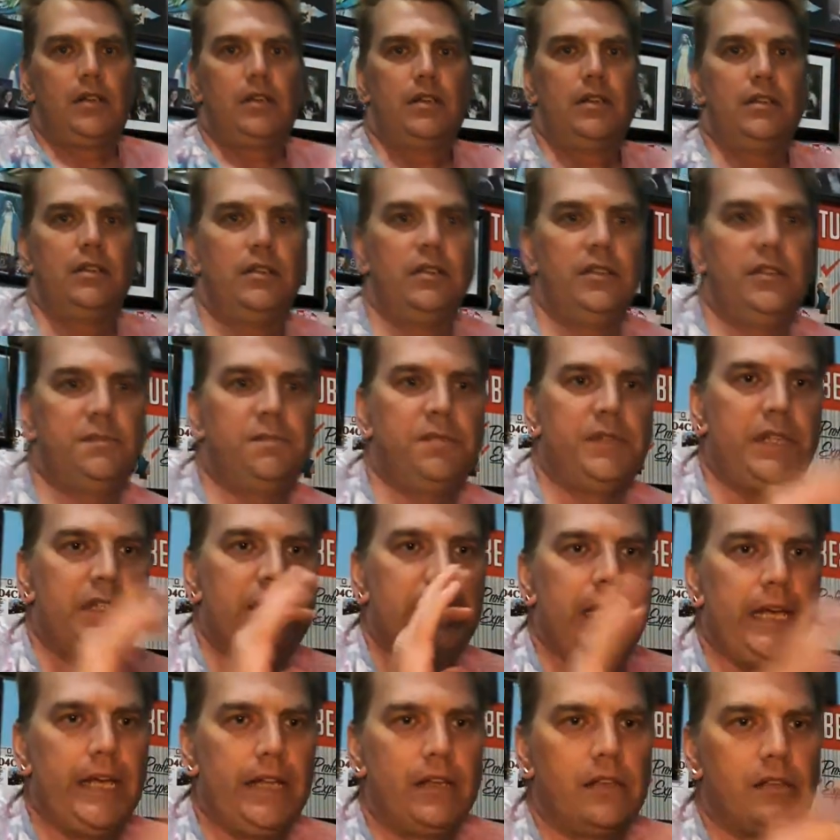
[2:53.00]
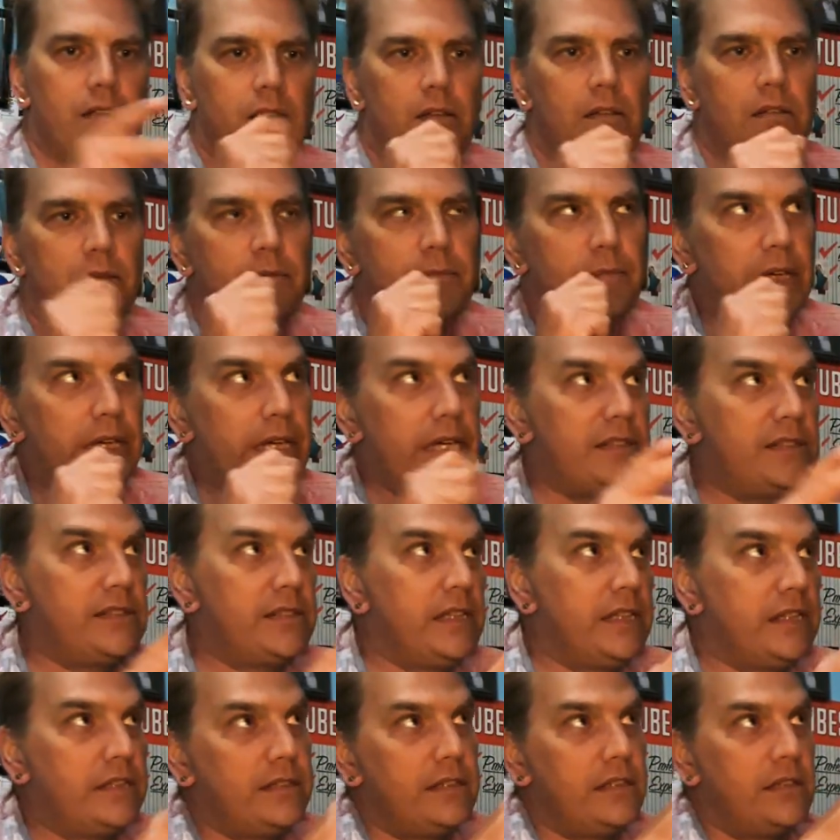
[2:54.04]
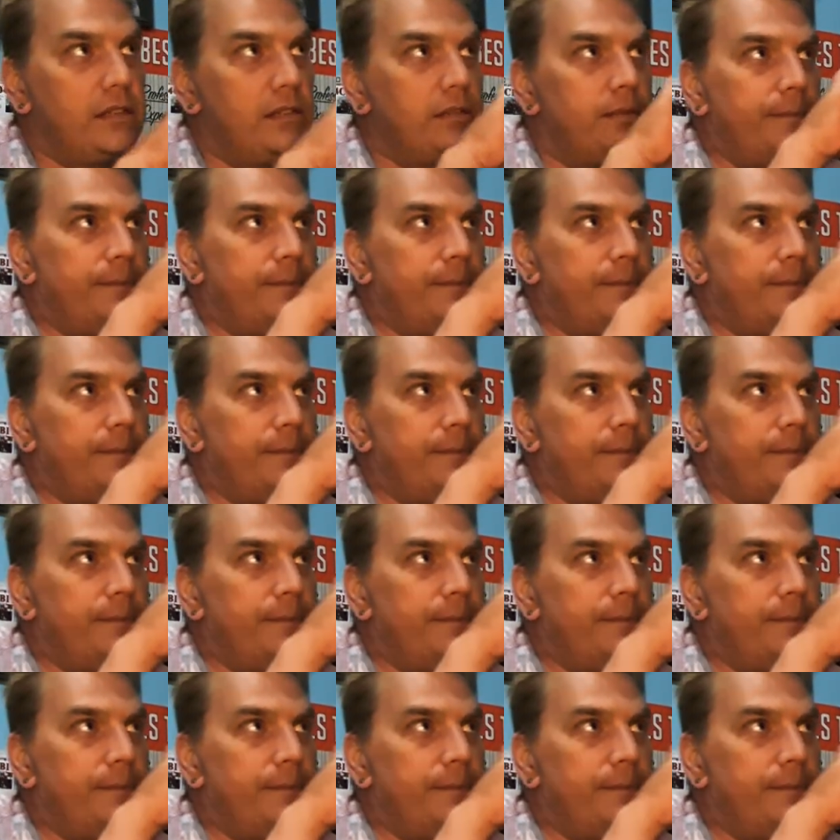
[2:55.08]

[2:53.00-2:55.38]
It looks pretty identical. Like I said, the